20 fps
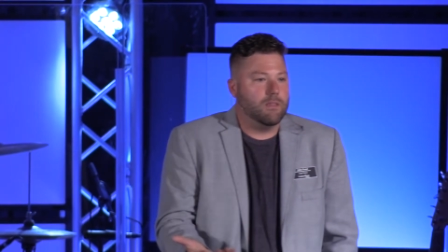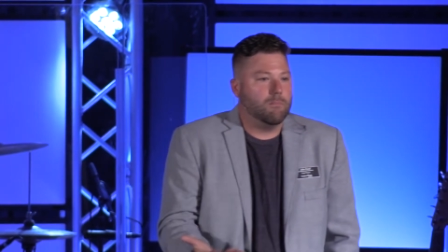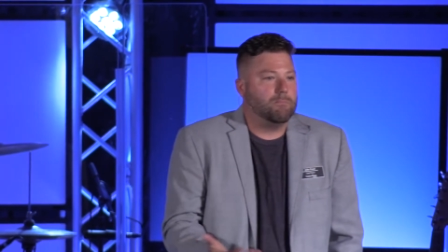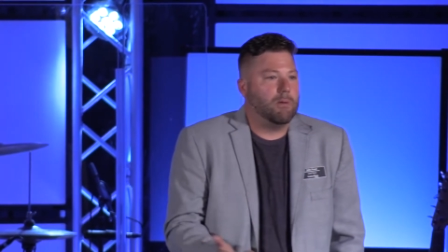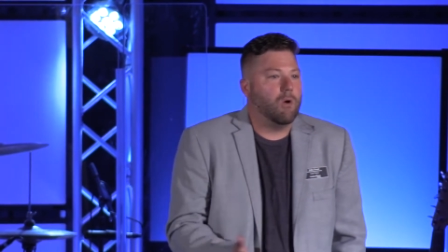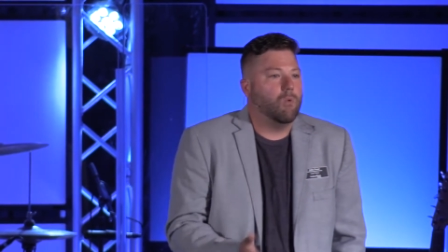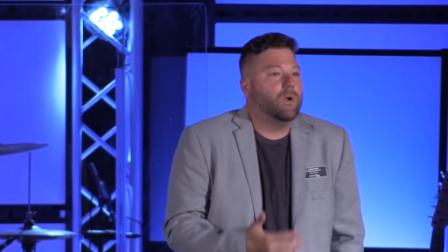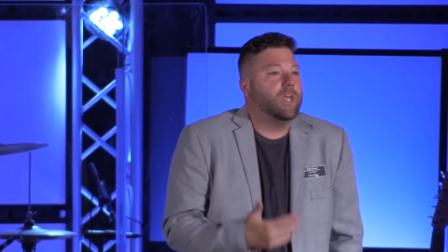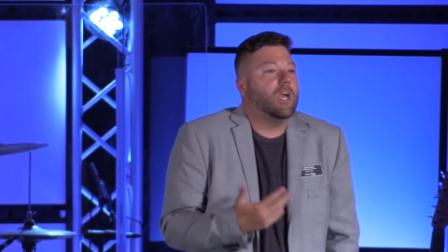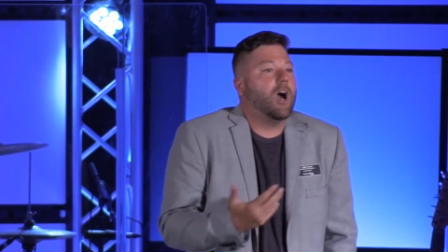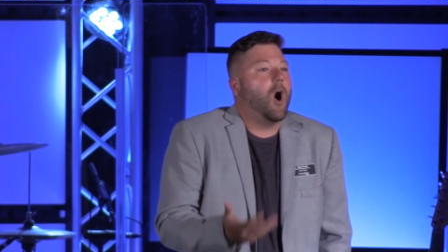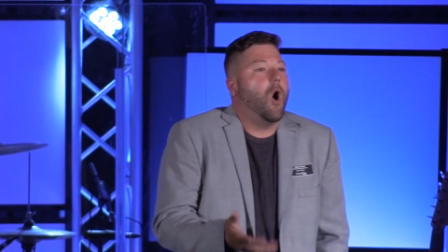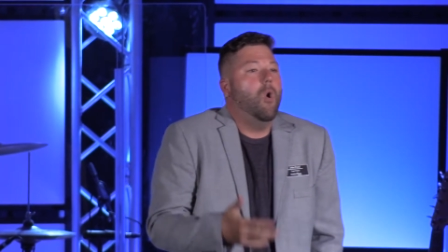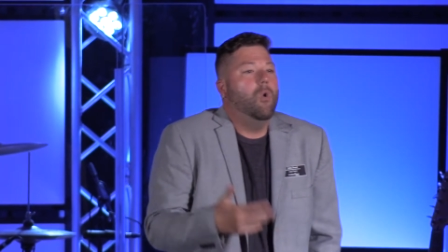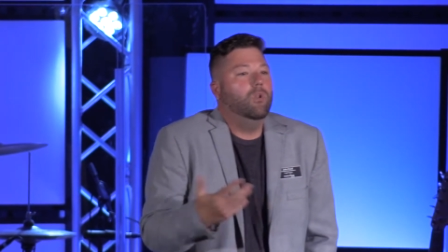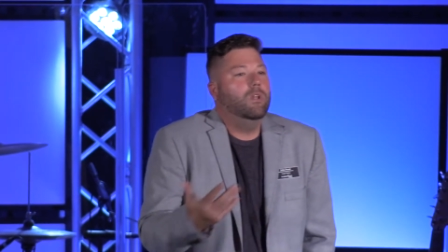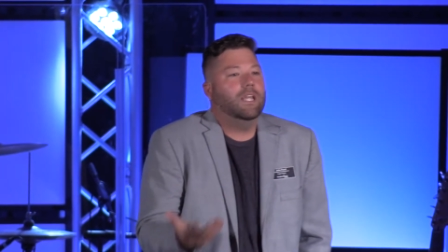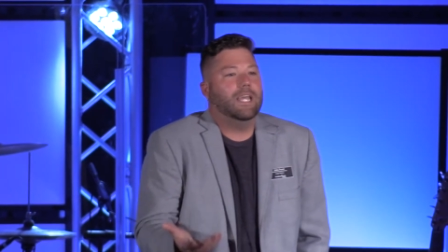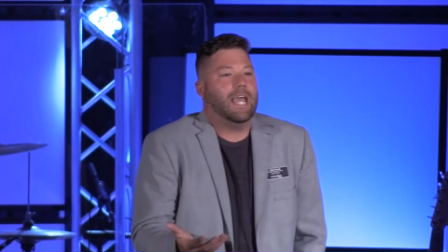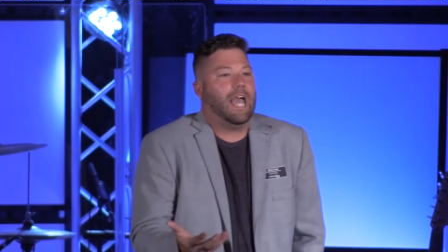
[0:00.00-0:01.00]
But we
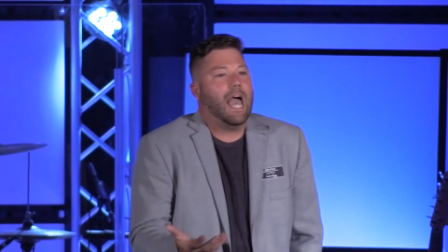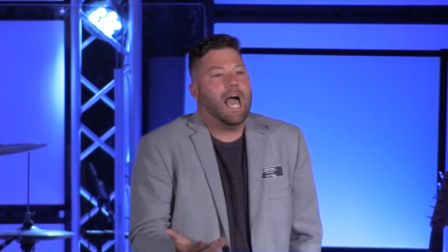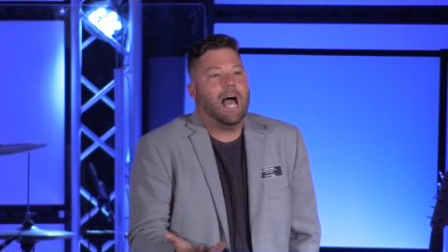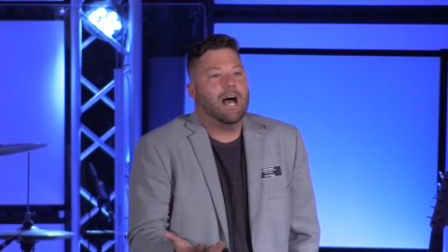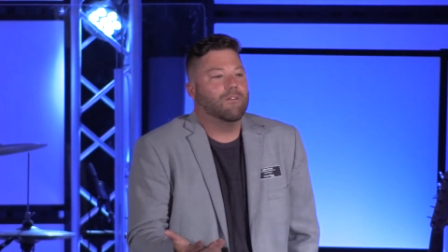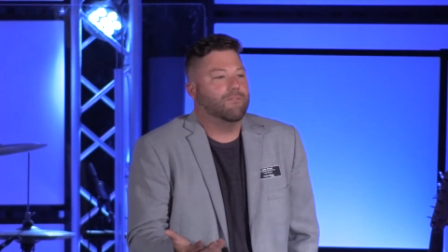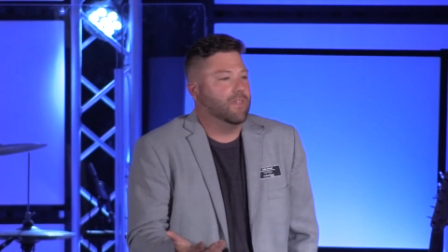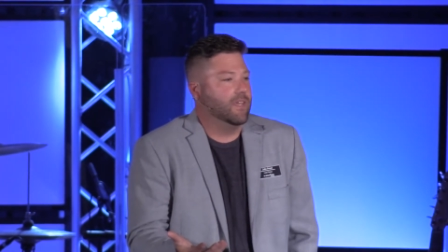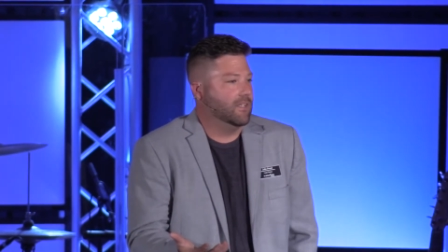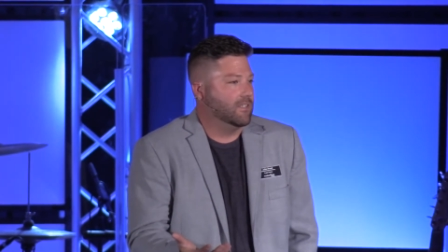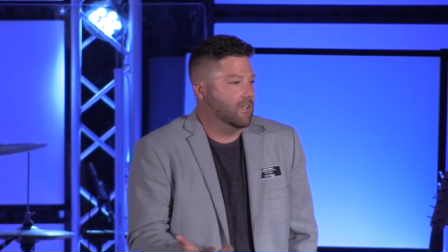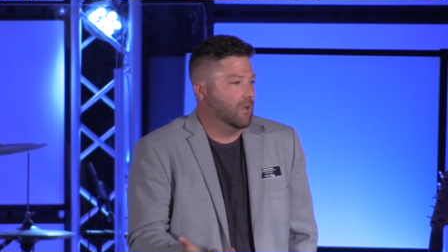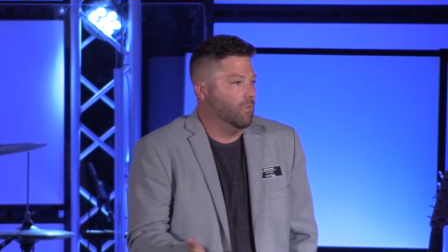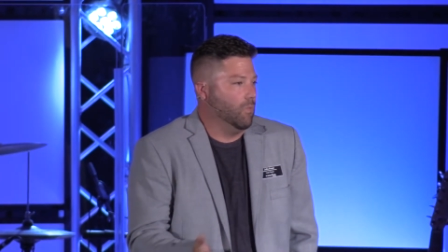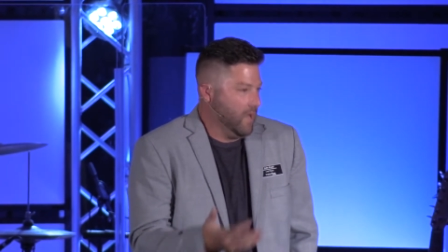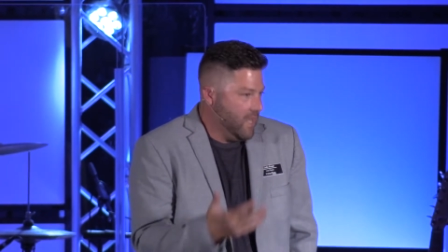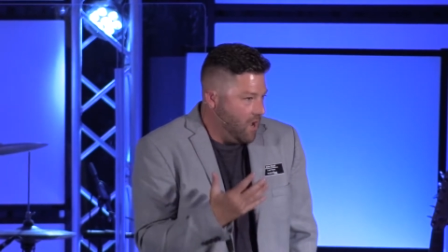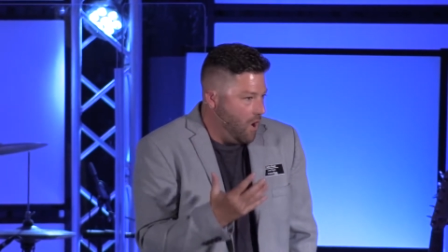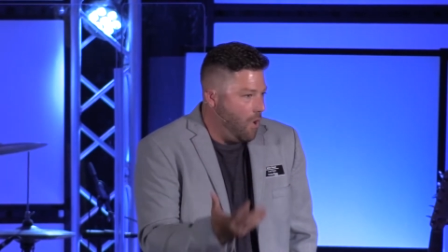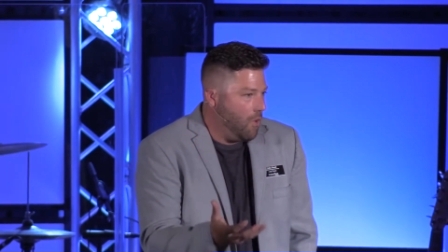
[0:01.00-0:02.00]
only have, they said,
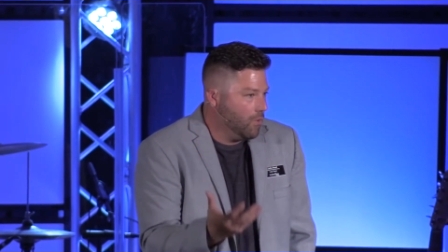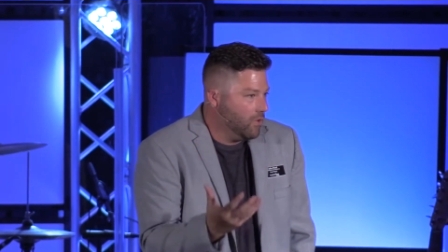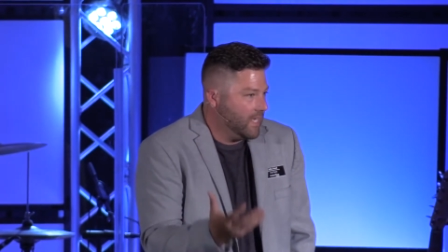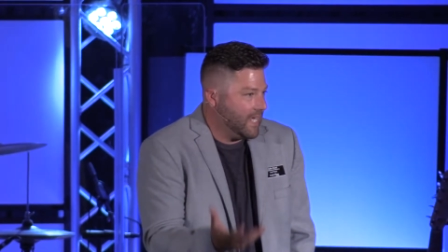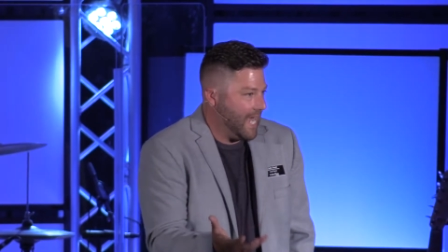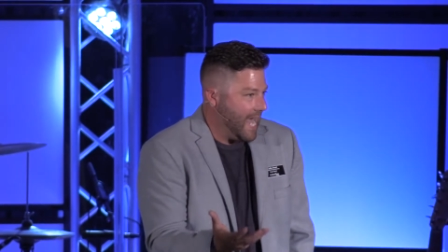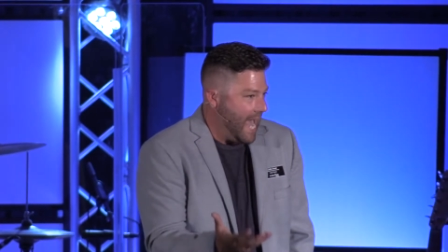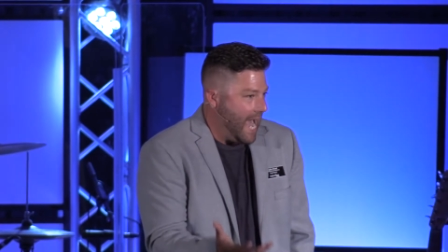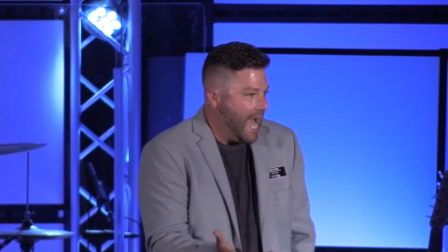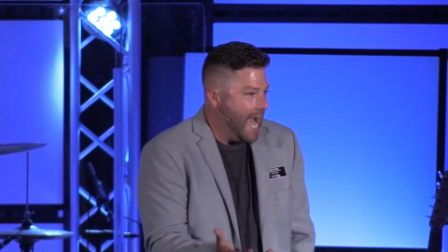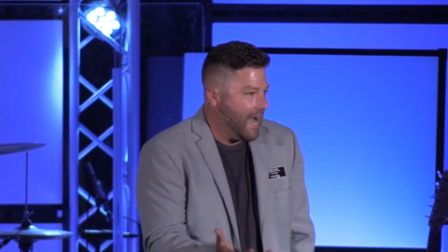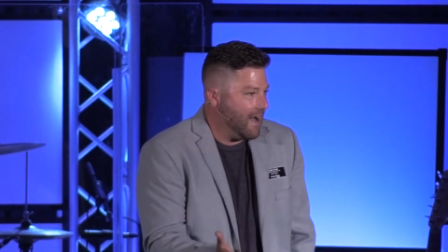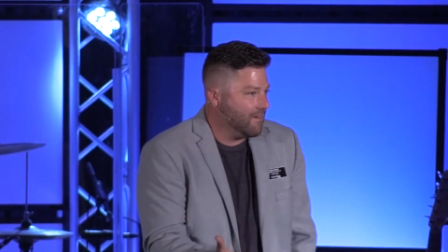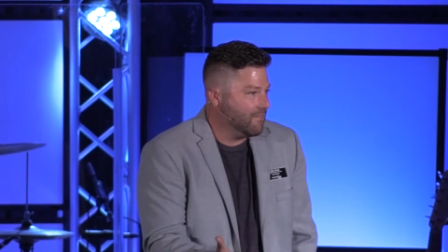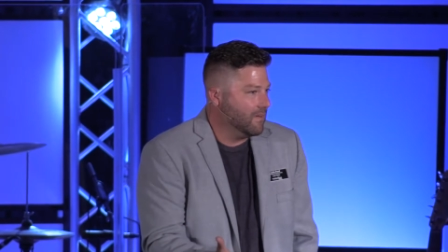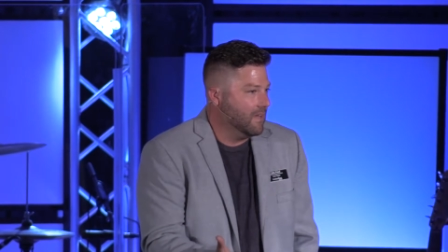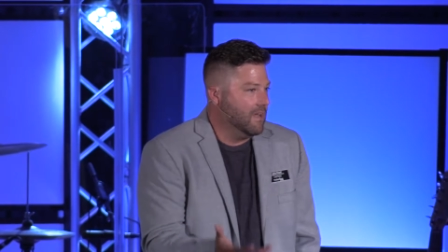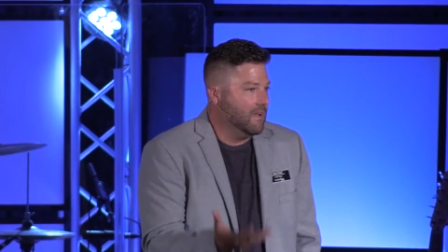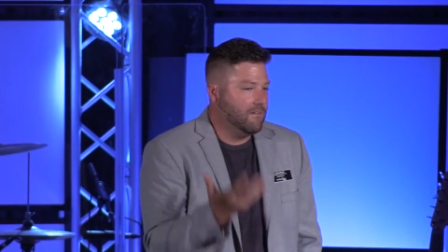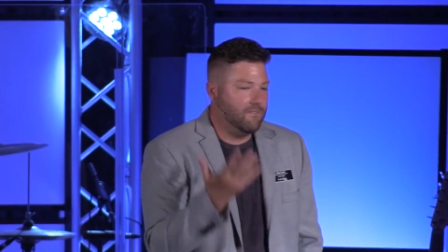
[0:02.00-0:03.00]
we only have